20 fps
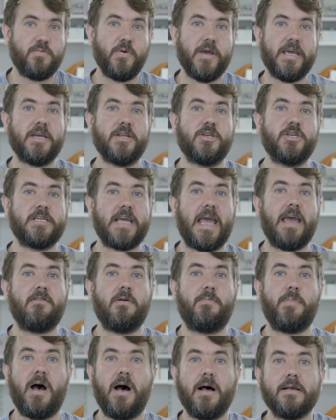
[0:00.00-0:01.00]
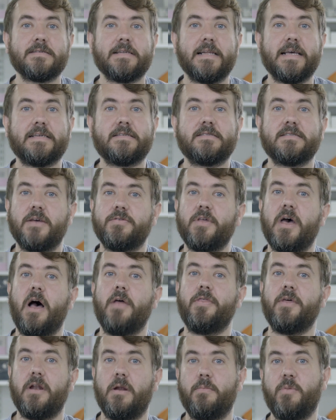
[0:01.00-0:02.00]
we could share a parts list so that
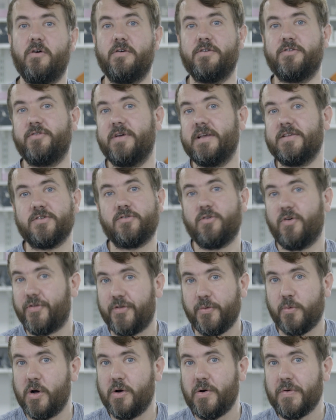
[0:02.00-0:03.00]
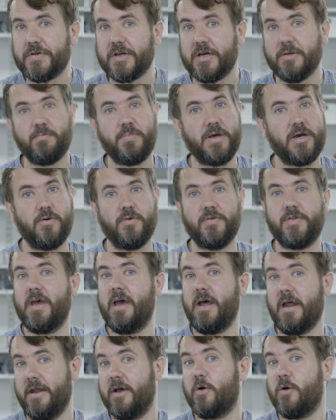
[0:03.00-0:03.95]
other laboratories across the world could build an